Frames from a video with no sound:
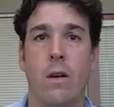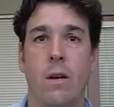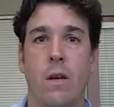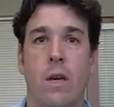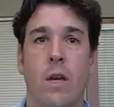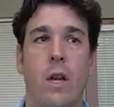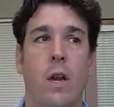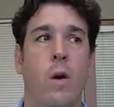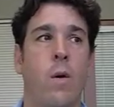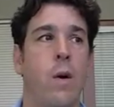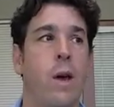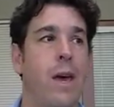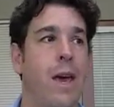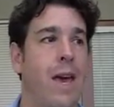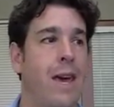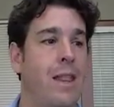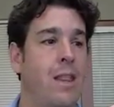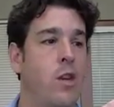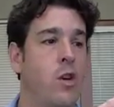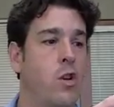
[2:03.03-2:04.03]

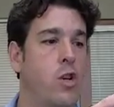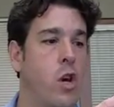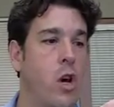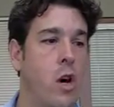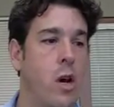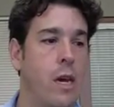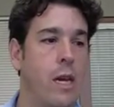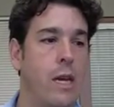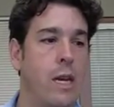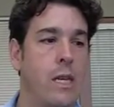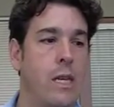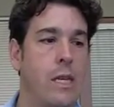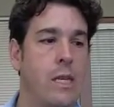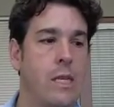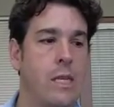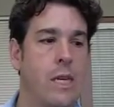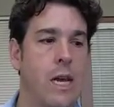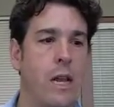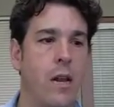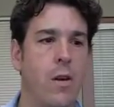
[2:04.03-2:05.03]
and you're talking to
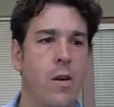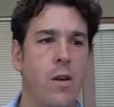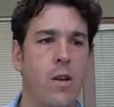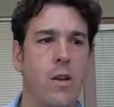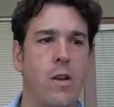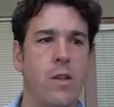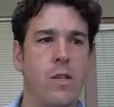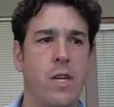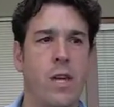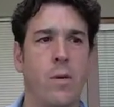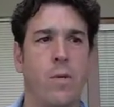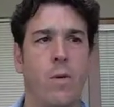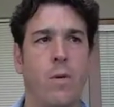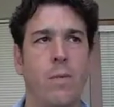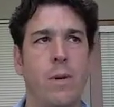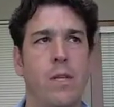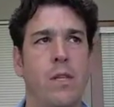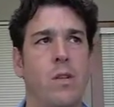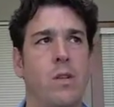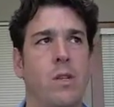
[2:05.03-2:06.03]
this seller and you're saying, well,
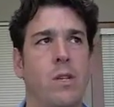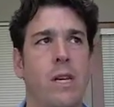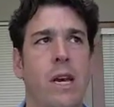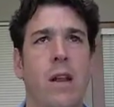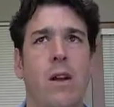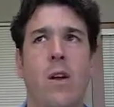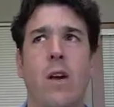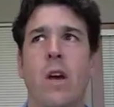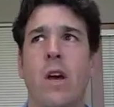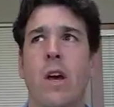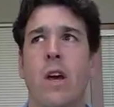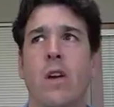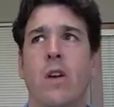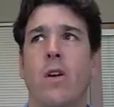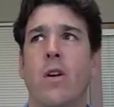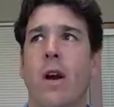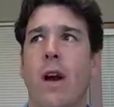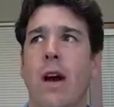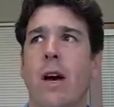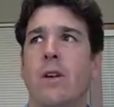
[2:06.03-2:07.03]
Mr. Seller,
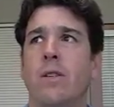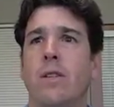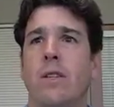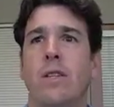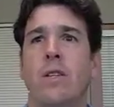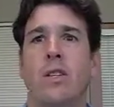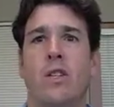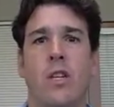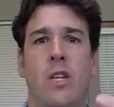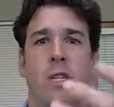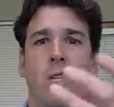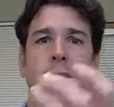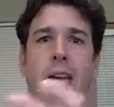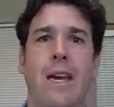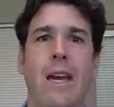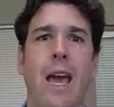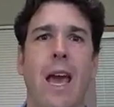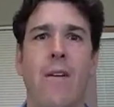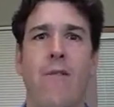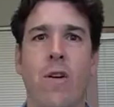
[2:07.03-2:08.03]
your house is just
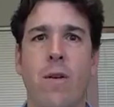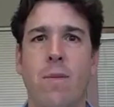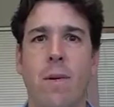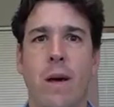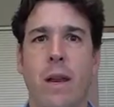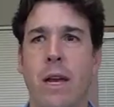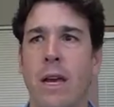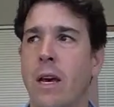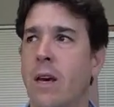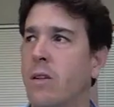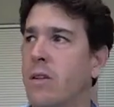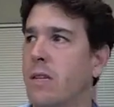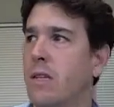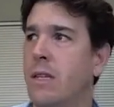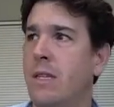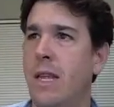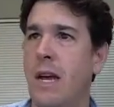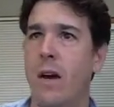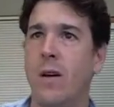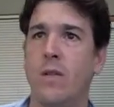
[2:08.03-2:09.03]
like everybody
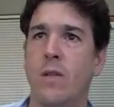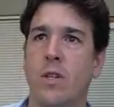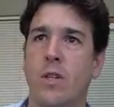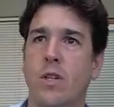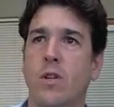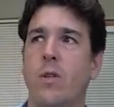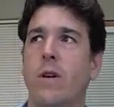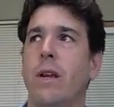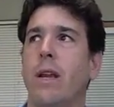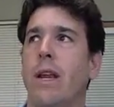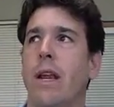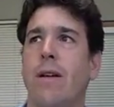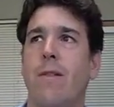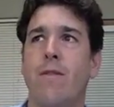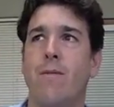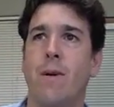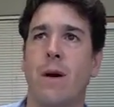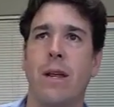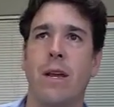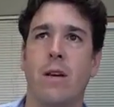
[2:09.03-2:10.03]
else's down the street, and
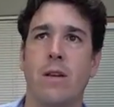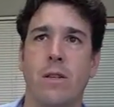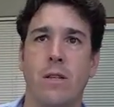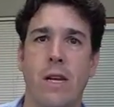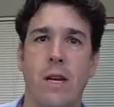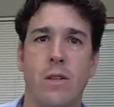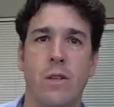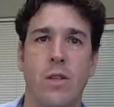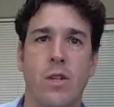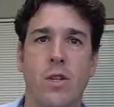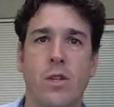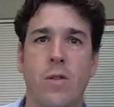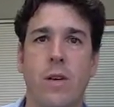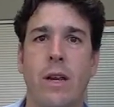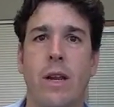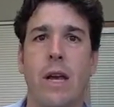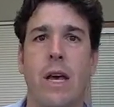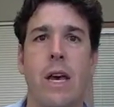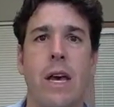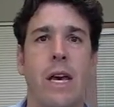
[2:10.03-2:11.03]
everybody else down the
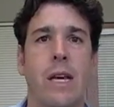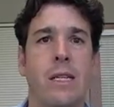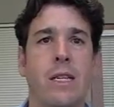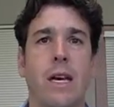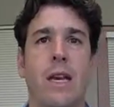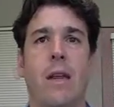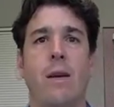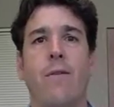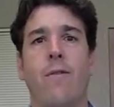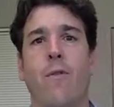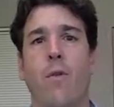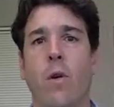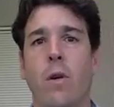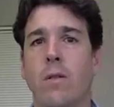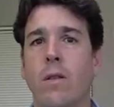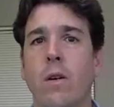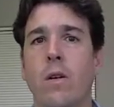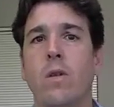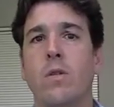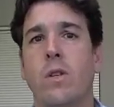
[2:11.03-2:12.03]
street is getting
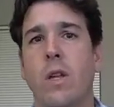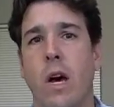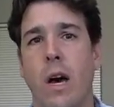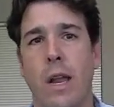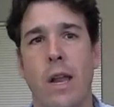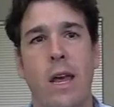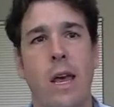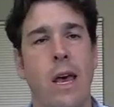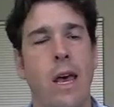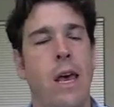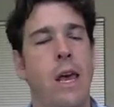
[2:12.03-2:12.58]
foreclosed on.